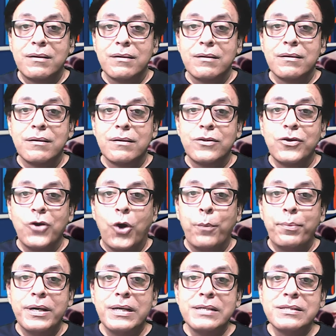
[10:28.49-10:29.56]
the
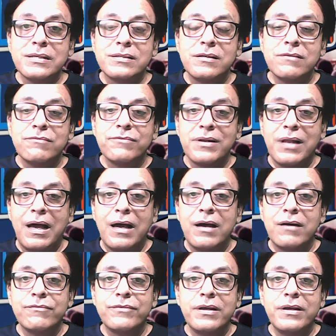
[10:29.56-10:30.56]
operating system will have